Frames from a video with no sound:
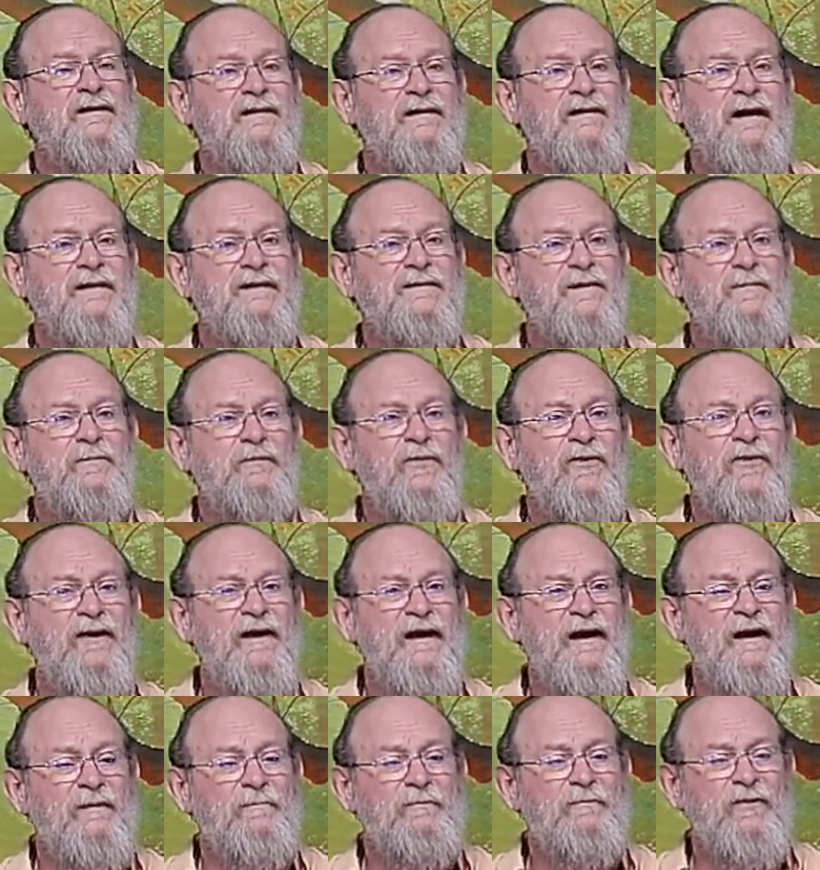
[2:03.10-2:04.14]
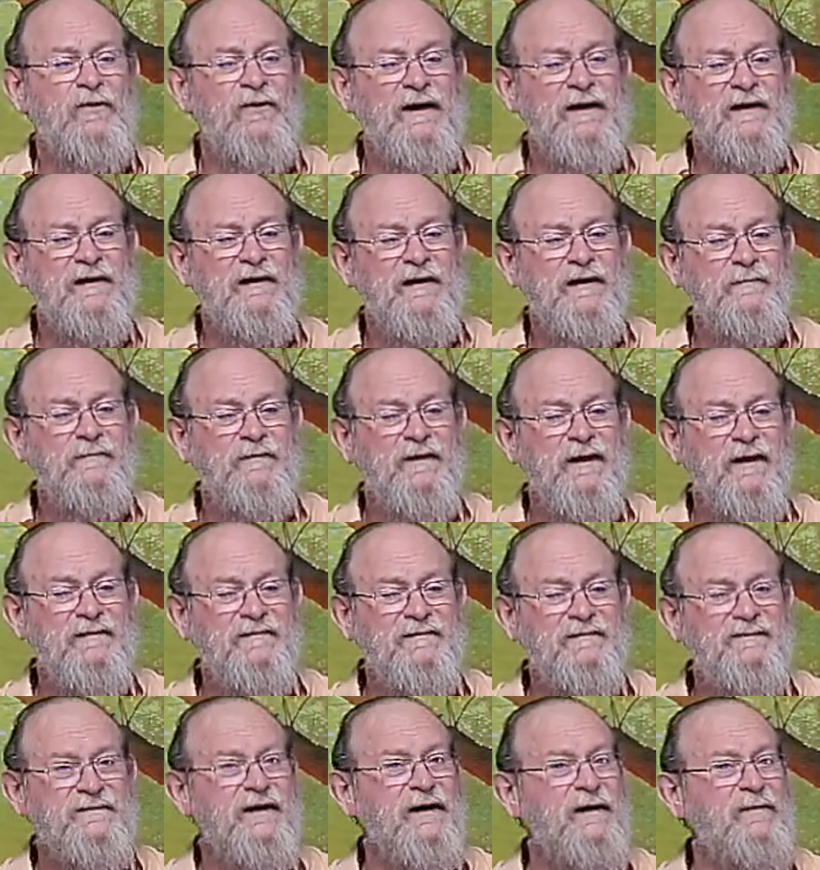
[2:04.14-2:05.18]
pretty deep
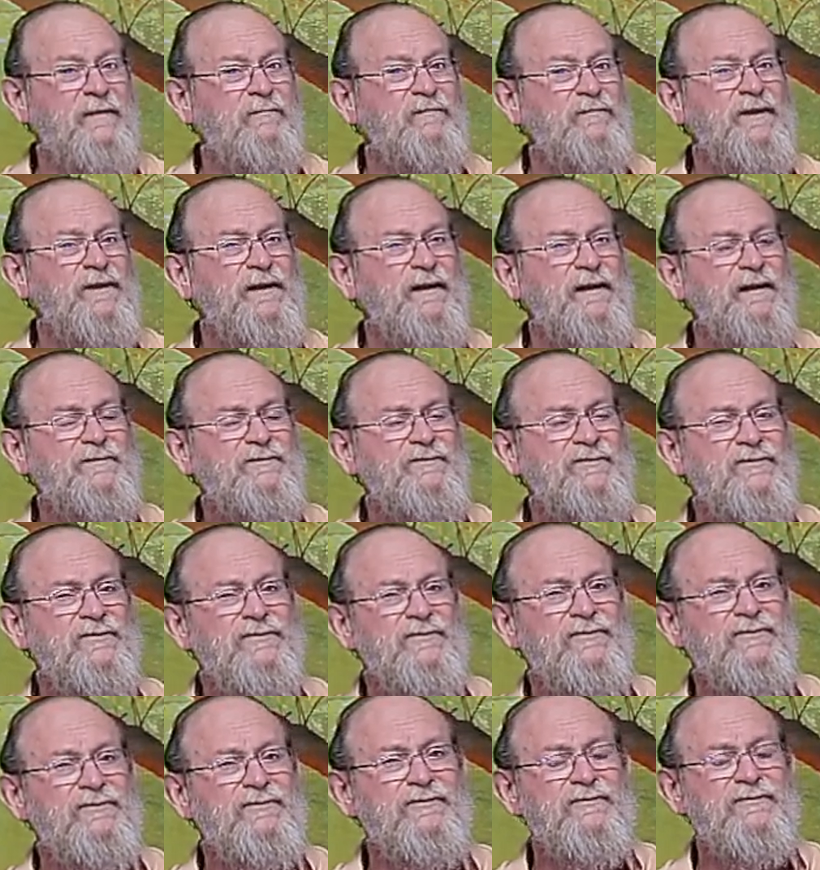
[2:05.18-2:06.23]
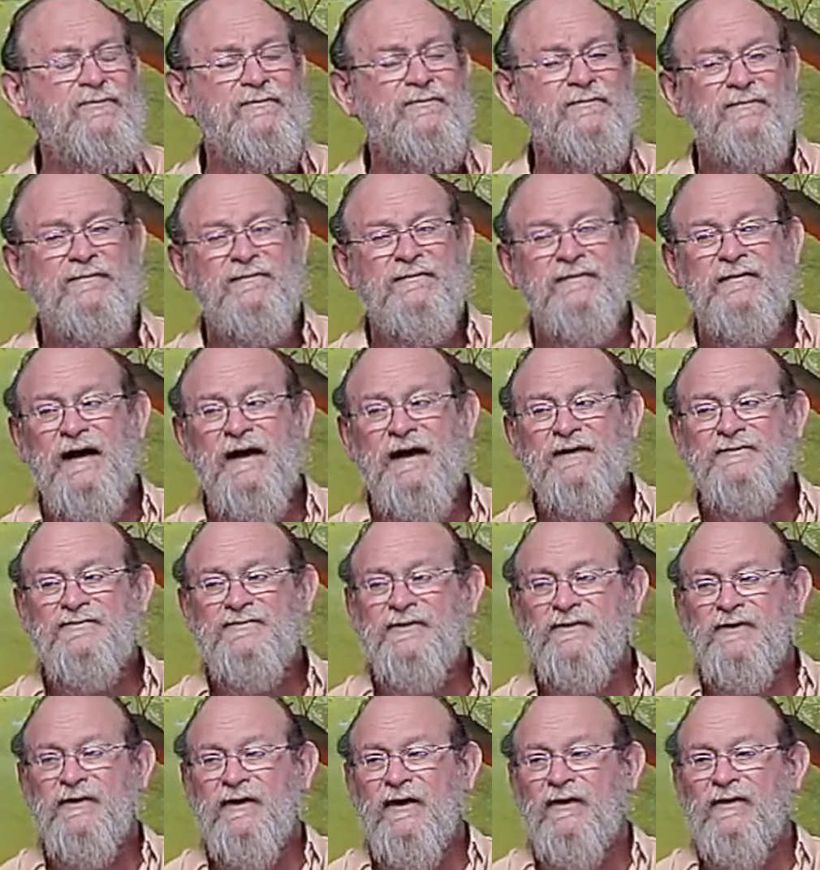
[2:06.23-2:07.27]
concept, but as you
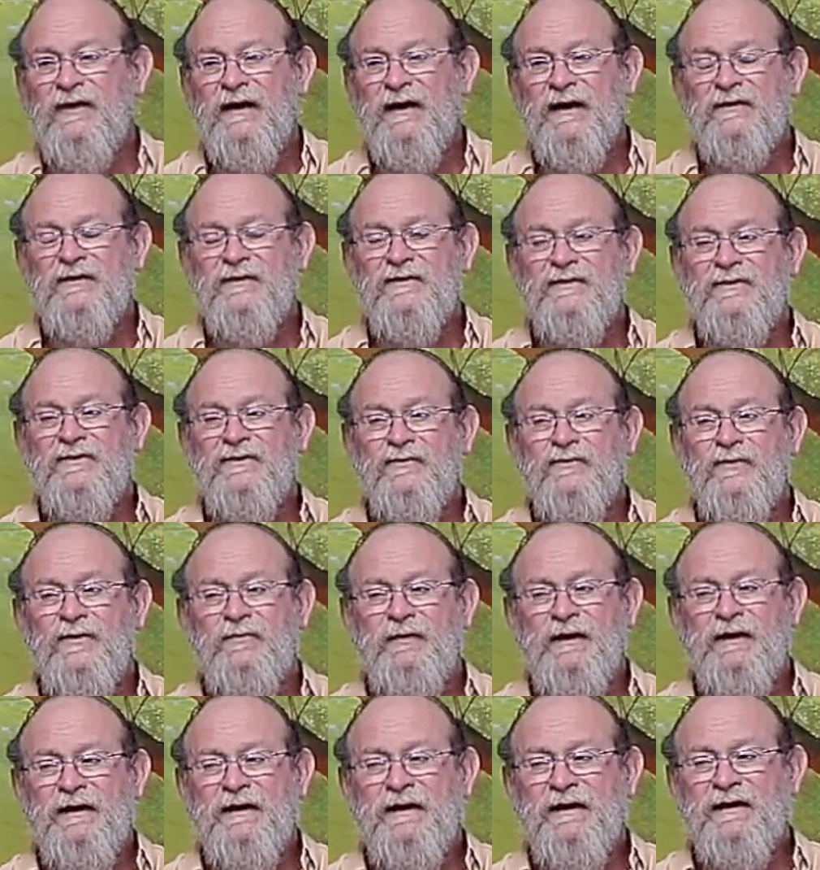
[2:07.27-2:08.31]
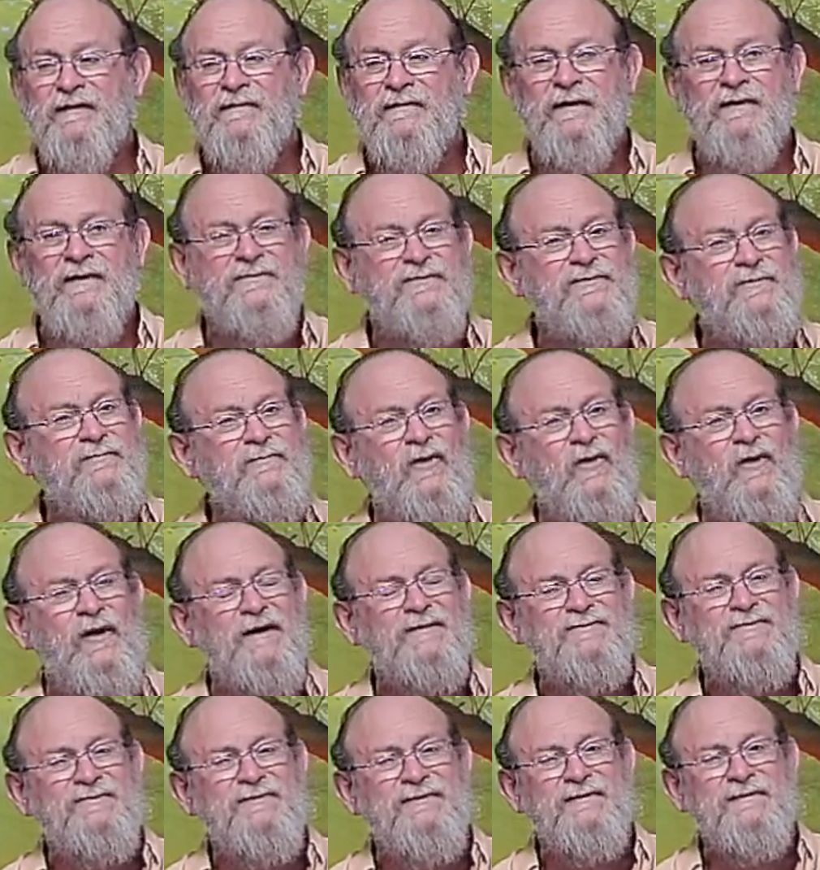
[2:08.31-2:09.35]
go here, you will begin. There's some
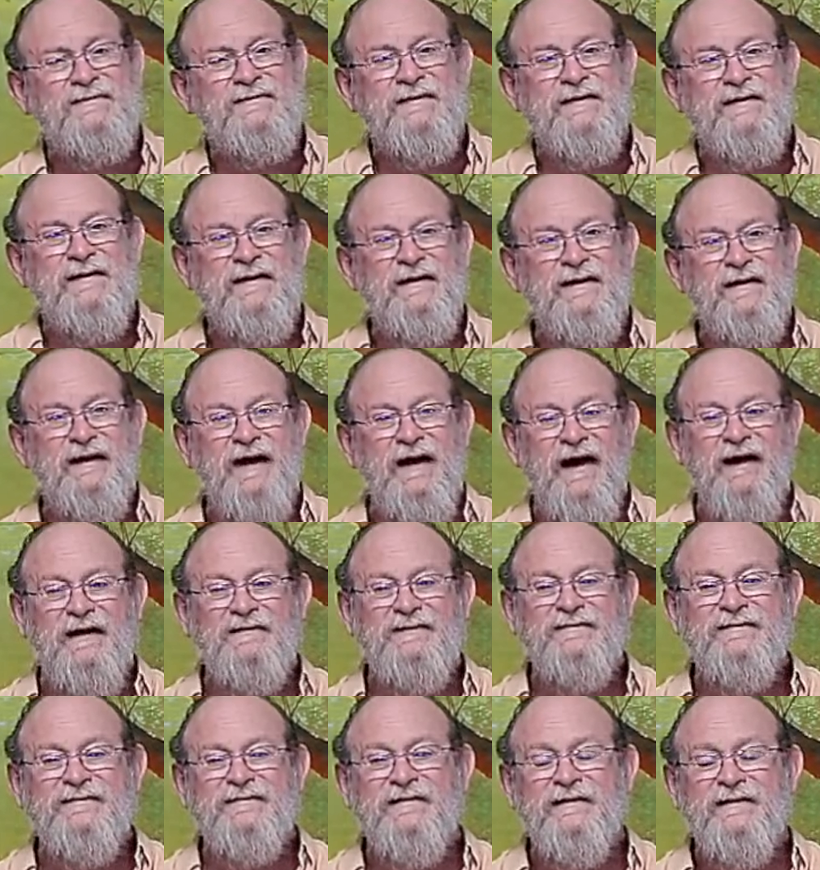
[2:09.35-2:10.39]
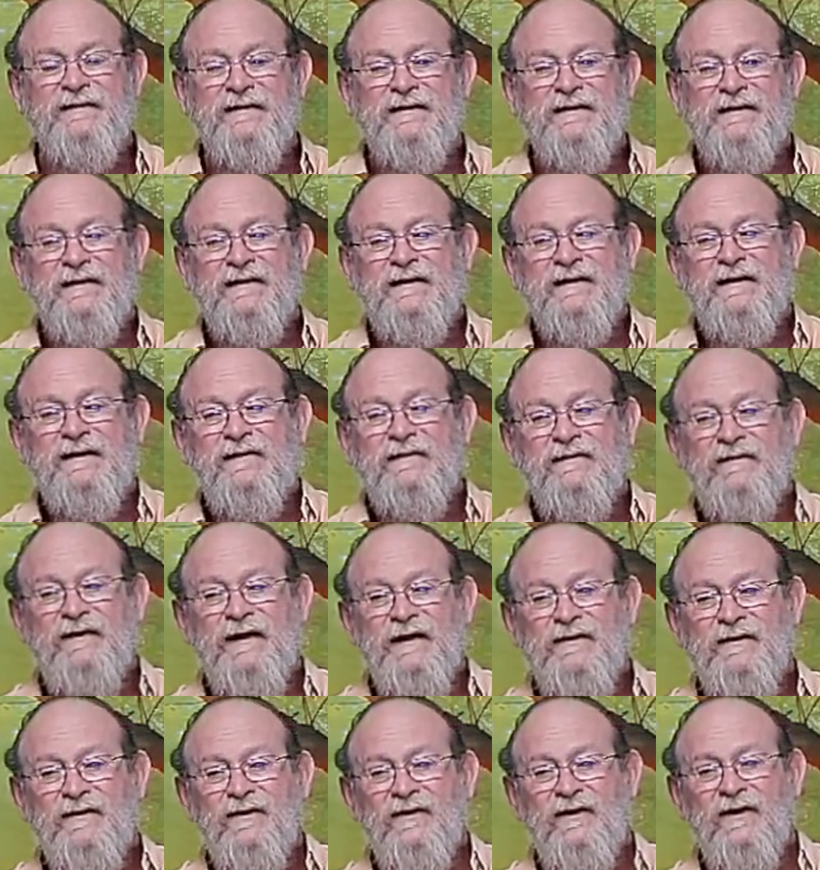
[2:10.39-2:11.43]
questions that get asked that
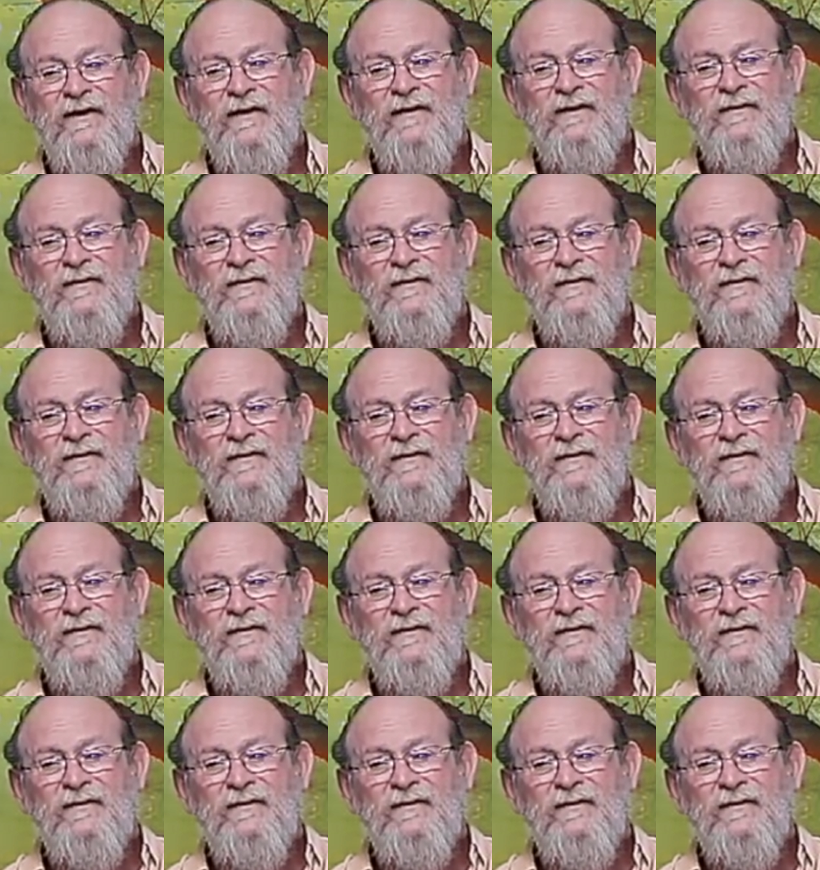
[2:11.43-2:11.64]
are